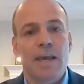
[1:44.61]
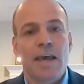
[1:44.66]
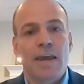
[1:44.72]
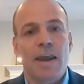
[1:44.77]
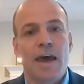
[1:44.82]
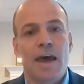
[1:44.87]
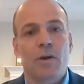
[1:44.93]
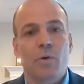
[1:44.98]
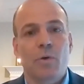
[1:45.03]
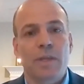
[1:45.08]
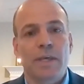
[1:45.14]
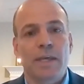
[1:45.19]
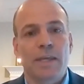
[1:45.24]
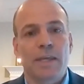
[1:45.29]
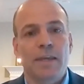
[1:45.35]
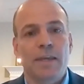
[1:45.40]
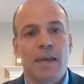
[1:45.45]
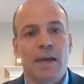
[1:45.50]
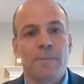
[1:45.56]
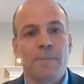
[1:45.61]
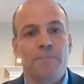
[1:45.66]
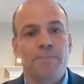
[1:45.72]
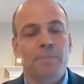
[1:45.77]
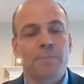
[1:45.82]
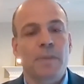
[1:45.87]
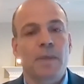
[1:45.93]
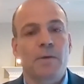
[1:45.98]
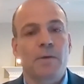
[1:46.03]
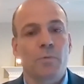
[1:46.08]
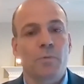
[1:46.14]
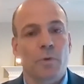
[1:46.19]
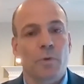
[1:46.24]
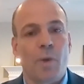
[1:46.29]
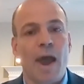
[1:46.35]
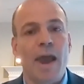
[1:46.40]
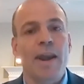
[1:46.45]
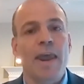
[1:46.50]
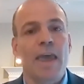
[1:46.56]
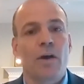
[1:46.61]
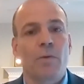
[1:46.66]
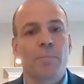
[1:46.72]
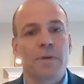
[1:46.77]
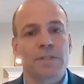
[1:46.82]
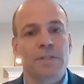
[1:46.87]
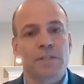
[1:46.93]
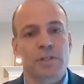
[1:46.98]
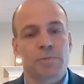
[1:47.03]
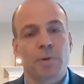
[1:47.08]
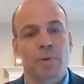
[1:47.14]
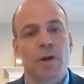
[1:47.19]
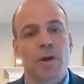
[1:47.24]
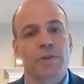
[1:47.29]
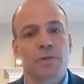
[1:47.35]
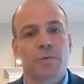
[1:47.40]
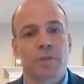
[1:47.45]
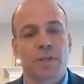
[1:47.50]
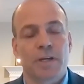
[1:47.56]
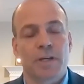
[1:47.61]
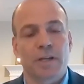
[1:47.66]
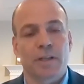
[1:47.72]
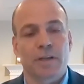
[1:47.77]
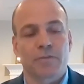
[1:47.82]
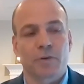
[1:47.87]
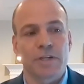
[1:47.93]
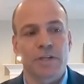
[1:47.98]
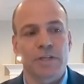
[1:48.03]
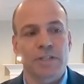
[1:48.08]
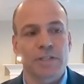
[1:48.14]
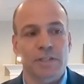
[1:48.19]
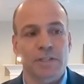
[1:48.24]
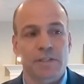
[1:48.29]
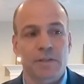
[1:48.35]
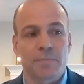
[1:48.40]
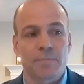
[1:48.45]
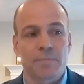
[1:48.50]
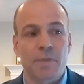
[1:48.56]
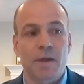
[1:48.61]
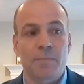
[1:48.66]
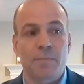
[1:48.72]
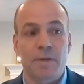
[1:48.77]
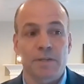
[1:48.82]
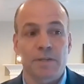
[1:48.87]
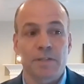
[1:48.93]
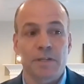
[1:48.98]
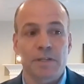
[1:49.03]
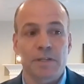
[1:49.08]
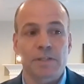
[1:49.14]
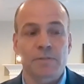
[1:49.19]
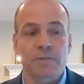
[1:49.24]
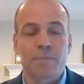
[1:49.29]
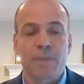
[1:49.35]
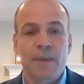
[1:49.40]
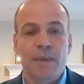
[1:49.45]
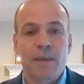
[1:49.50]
not only in the ride hail business, but also in the delivery system business.